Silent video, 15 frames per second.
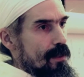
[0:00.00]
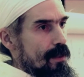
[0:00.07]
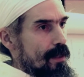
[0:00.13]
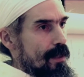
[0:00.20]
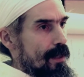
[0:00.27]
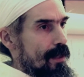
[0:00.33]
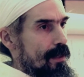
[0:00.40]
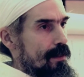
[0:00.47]

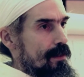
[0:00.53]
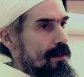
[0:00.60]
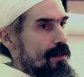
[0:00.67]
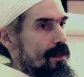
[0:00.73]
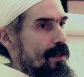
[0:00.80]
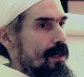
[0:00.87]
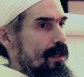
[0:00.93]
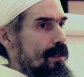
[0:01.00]
Yeah?
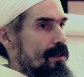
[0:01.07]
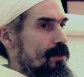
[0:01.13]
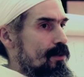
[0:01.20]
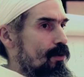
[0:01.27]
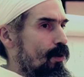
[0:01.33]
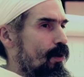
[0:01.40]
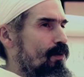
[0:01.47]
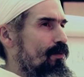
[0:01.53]
And it's
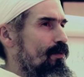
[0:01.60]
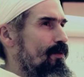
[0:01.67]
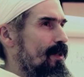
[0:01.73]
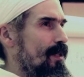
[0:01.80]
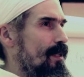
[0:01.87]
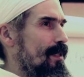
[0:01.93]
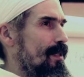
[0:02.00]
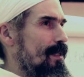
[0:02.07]
sort of
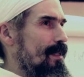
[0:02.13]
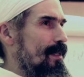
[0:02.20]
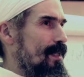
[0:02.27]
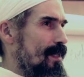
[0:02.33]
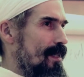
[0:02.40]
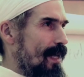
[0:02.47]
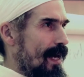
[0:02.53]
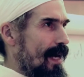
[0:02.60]

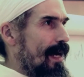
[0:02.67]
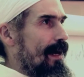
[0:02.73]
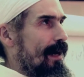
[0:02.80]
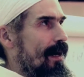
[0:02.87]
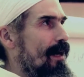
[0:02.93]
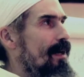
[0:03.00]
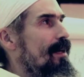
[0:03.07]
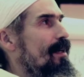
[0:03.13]

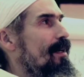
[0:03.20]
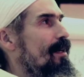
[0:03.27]
there